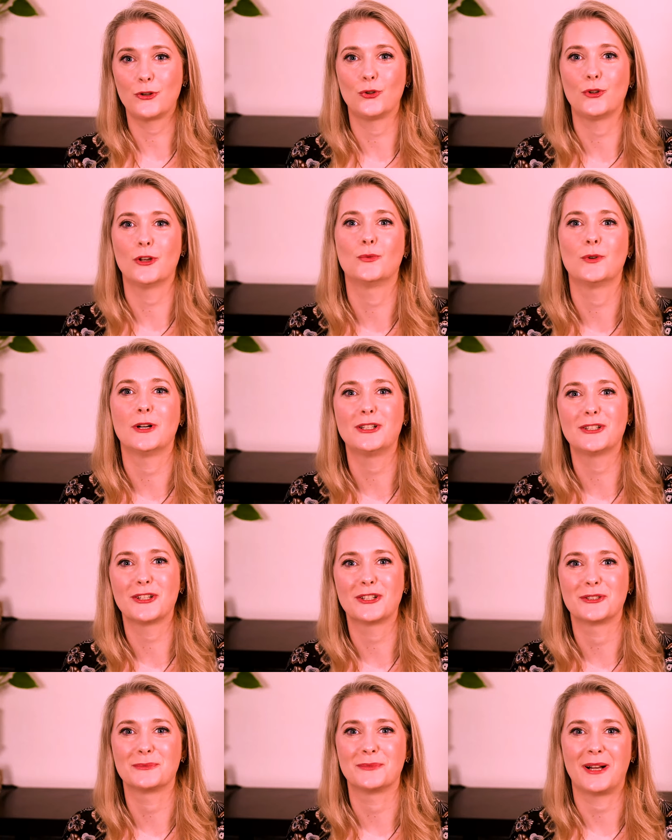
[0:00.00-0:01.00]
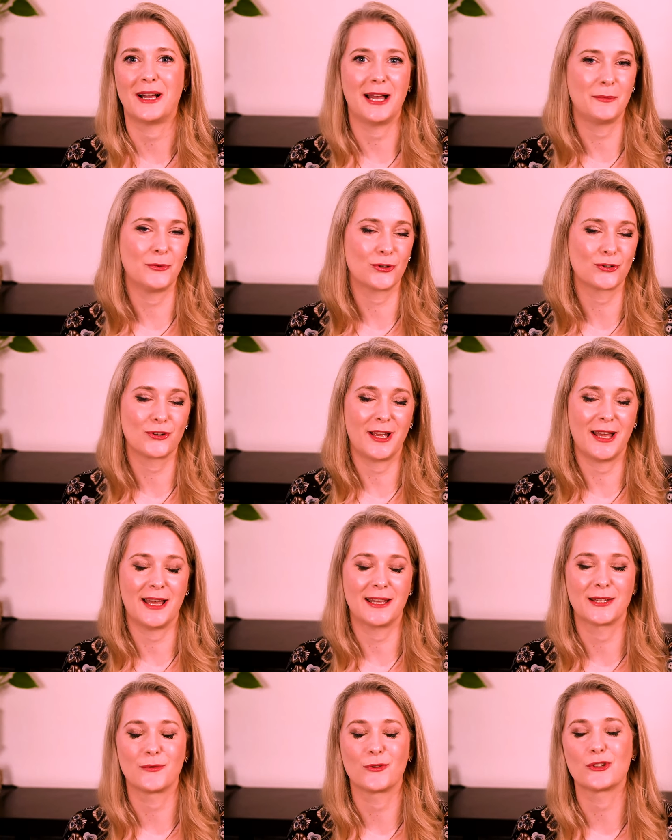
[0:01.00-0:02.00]
you're new here, welcome. I'm Dr.
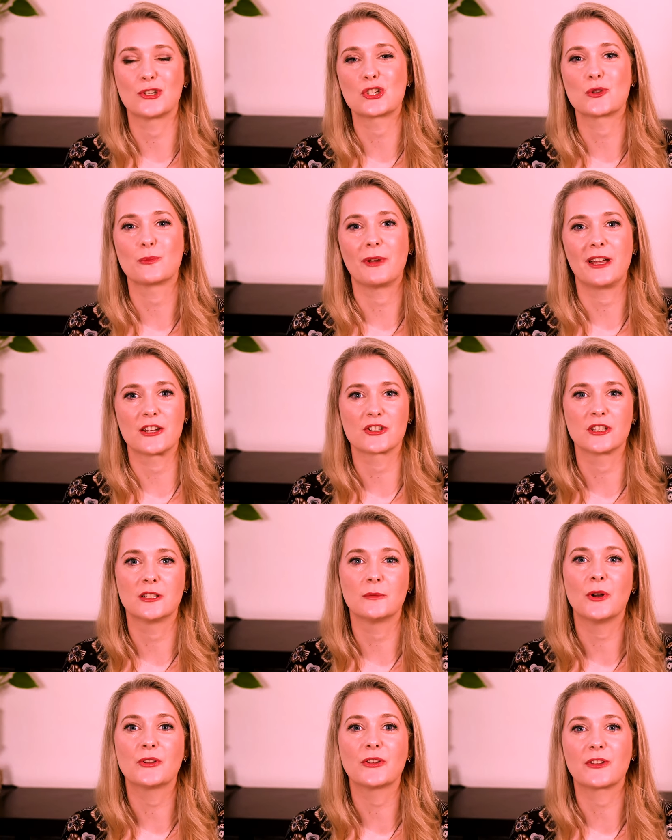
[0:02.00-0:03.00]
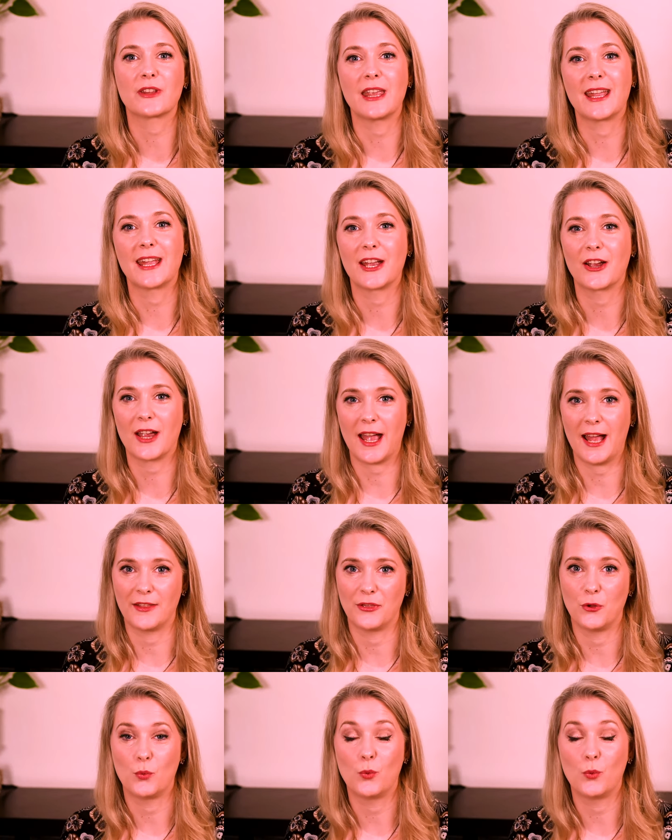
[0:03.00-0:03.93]
Anne, a physician passionate about skincare and